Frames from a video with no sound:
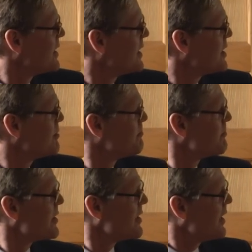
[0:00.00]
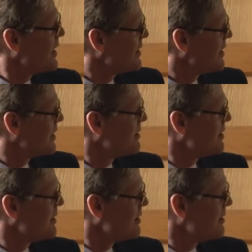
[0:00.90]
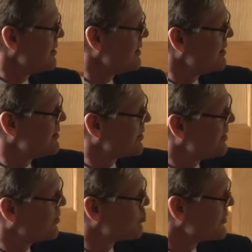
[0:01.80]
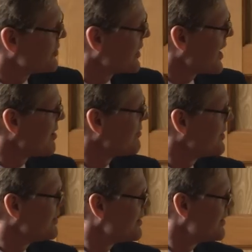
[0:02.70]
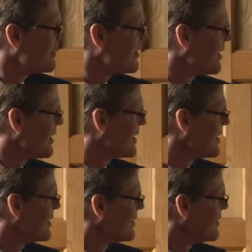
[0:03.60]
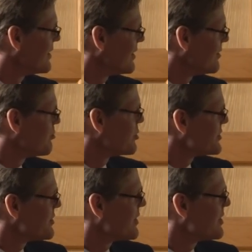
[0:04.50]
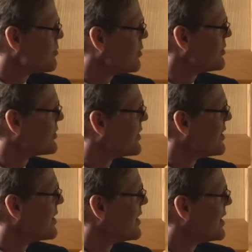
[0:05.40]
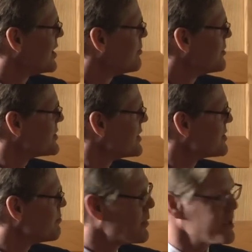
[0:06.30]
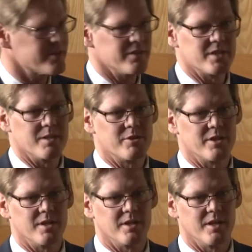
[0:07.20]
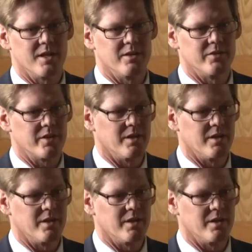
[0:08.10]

Um, and and his, his prisoner Gavin, uh, the, the, prisoner that he quotes, um, says much the same thing as,